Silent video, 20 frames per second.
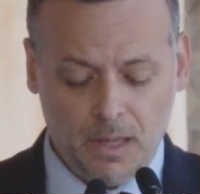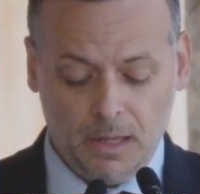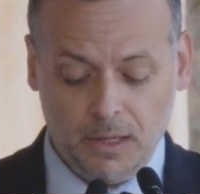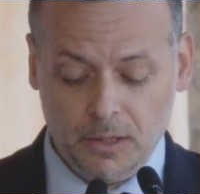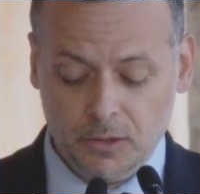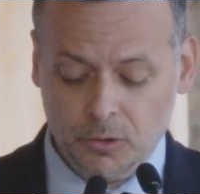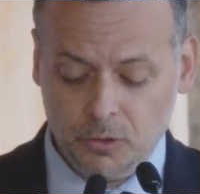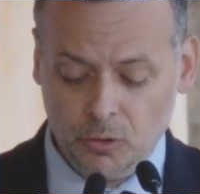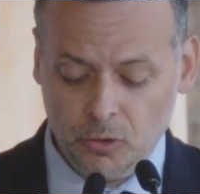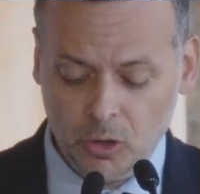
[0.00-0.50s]

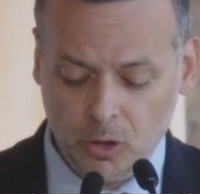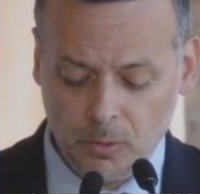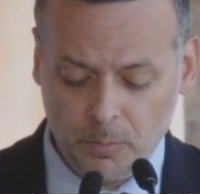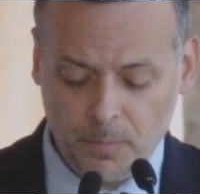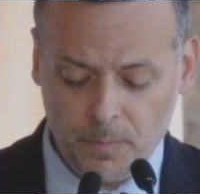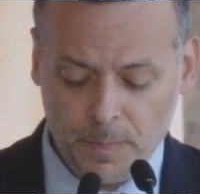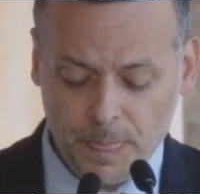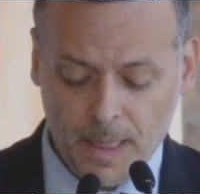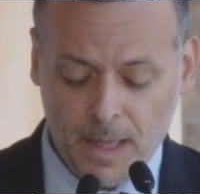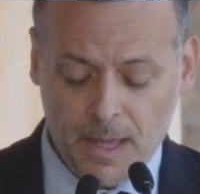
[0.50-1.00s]
In Europe,
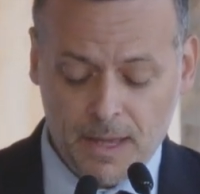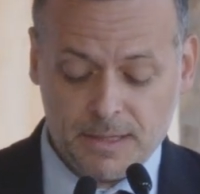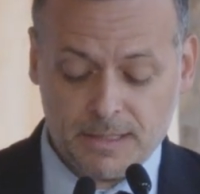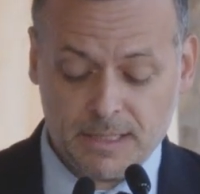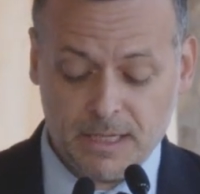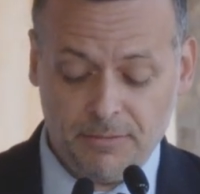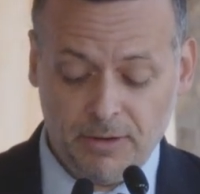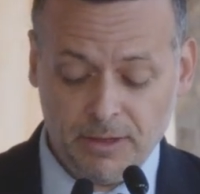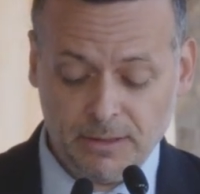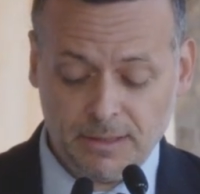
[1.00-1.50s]

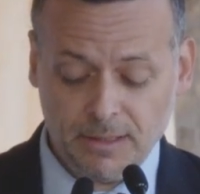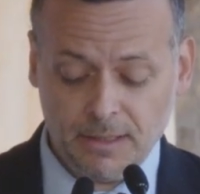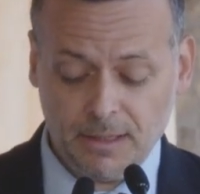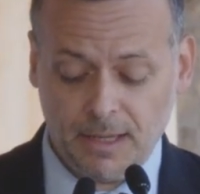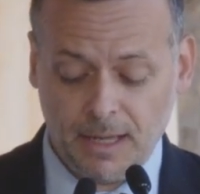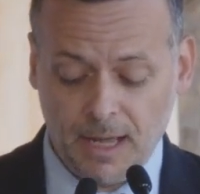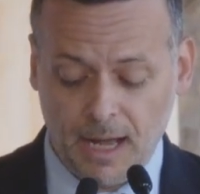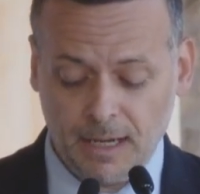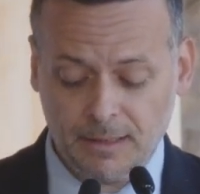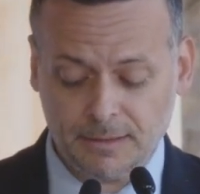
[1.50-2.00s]
17
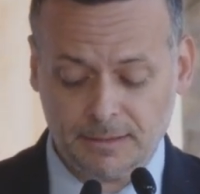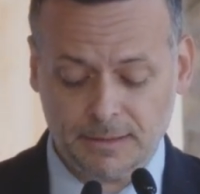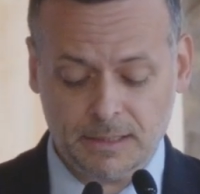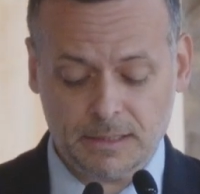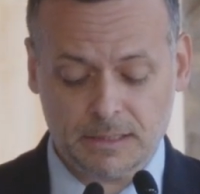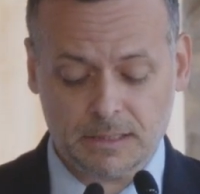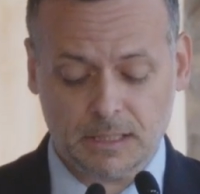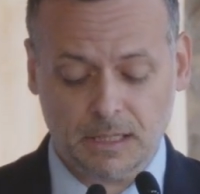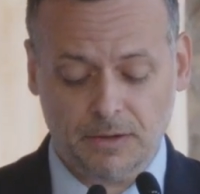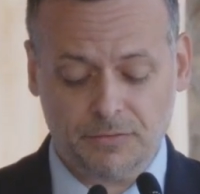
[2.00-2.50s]

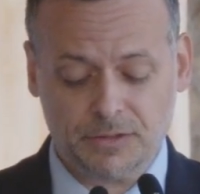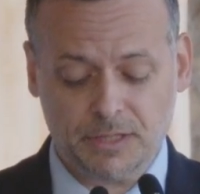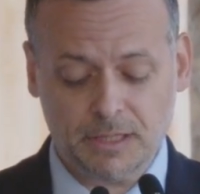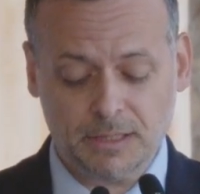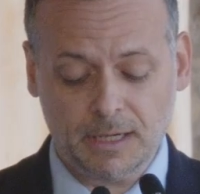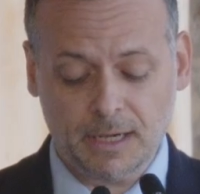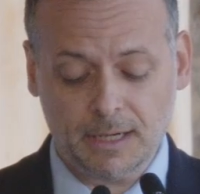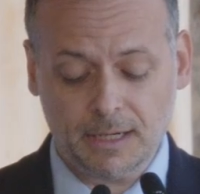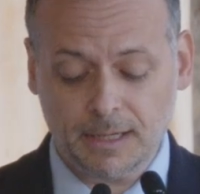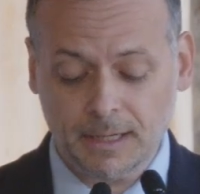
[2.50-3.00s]
countries have
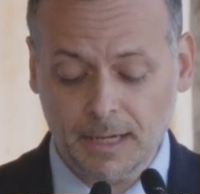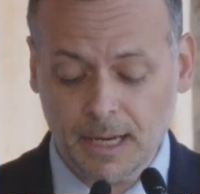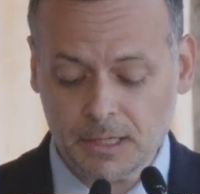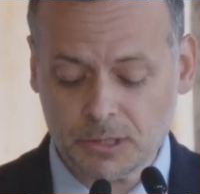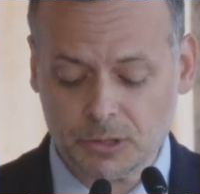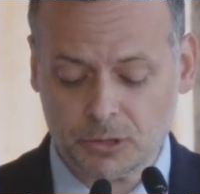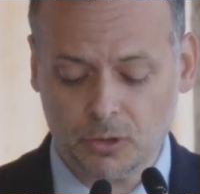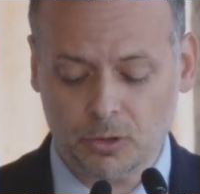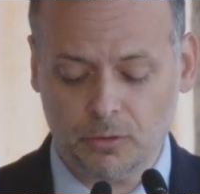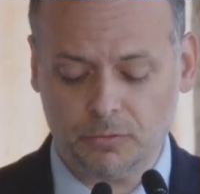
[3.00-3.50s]
seen a
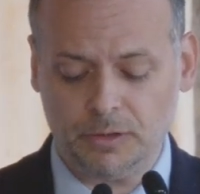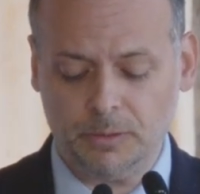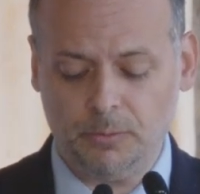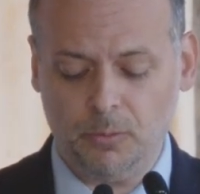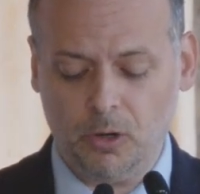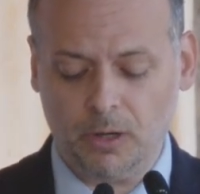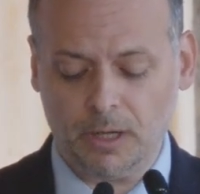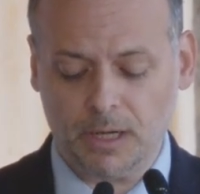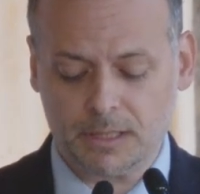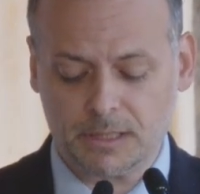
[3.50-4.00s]
regression of
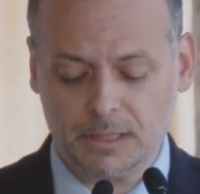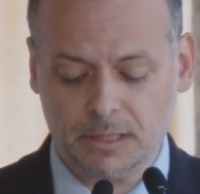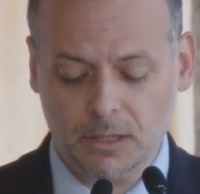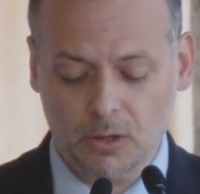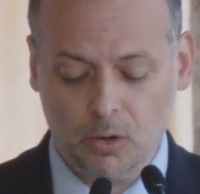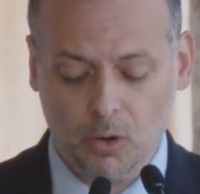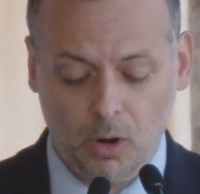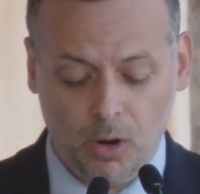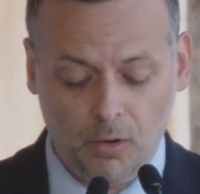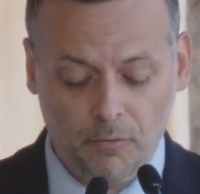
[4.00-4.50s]
democracy
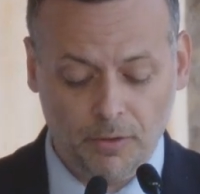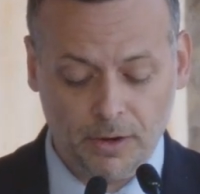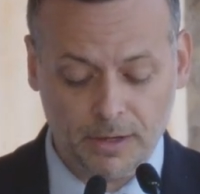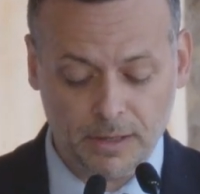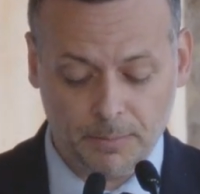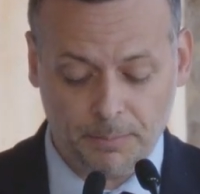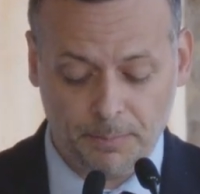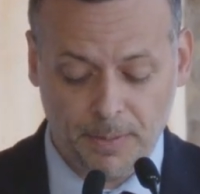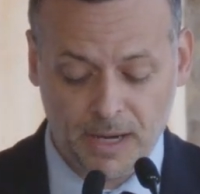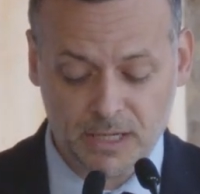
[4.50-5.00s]
over
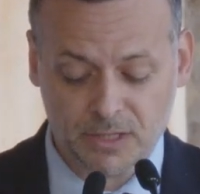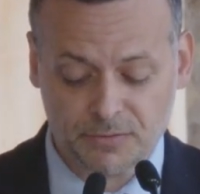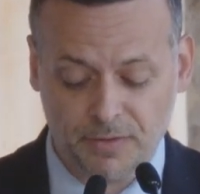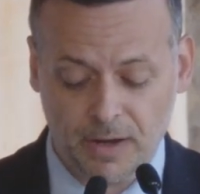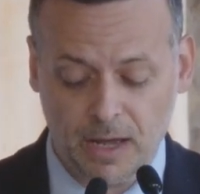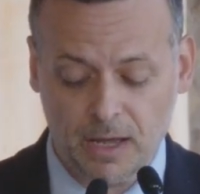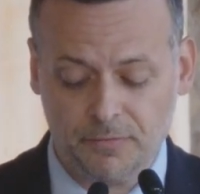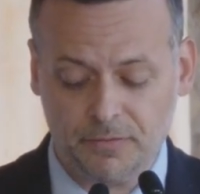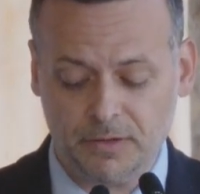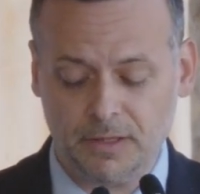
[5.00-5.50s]
the past
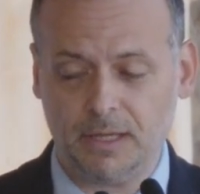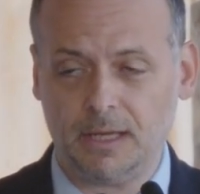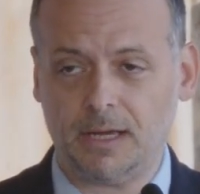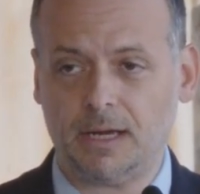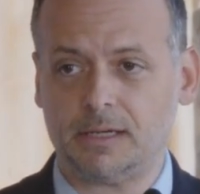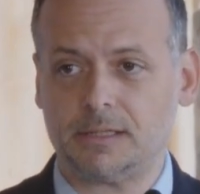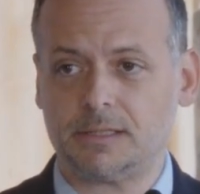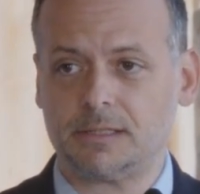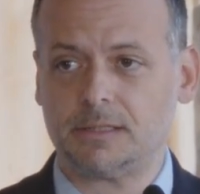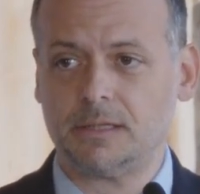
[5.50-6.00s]
5
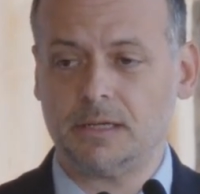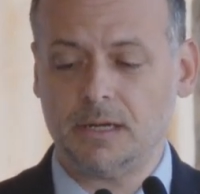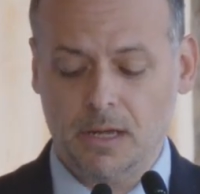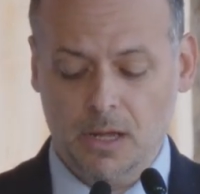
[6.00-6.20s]
years,